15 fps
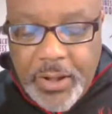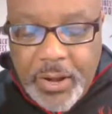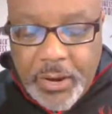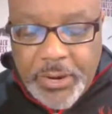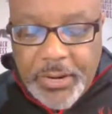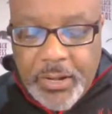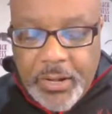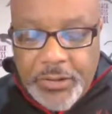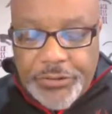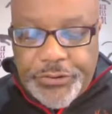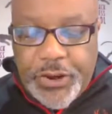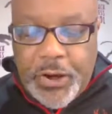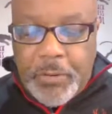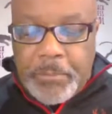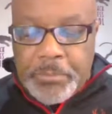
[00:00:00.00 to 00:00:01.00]
All right.
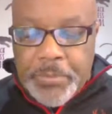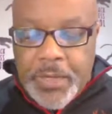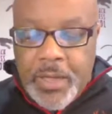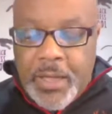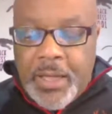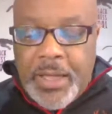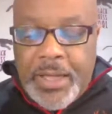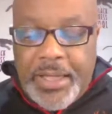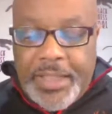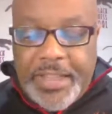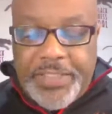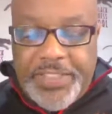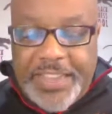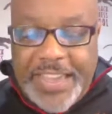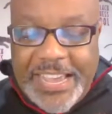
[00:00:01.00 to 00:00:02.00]
So
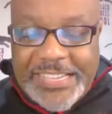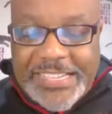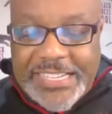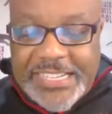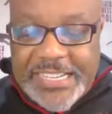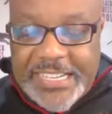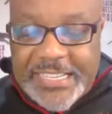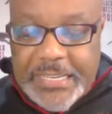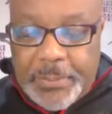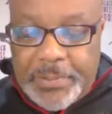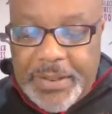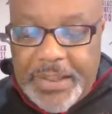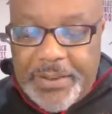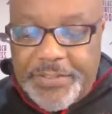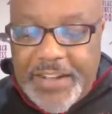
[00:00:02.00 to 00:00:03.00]
in the SEC's
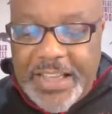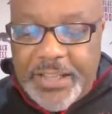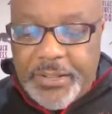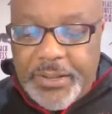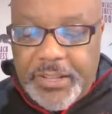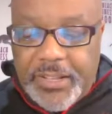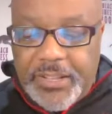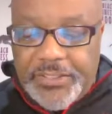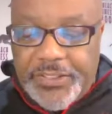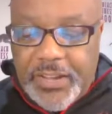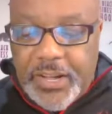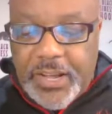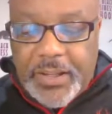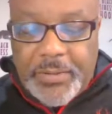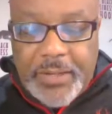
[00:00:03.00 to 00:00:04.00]
complaint filing against
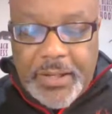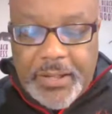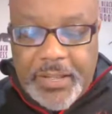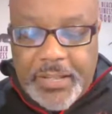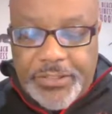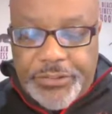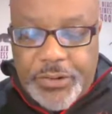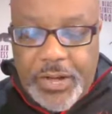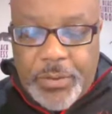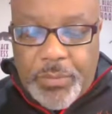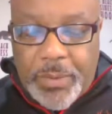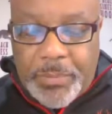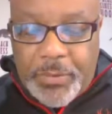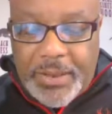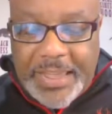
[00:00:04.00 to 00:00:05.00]

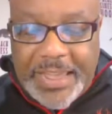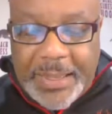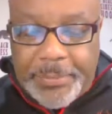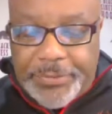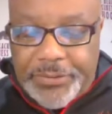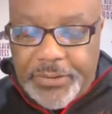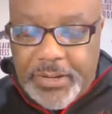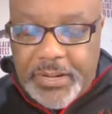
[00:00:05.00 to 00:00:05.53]
Ripple Labs,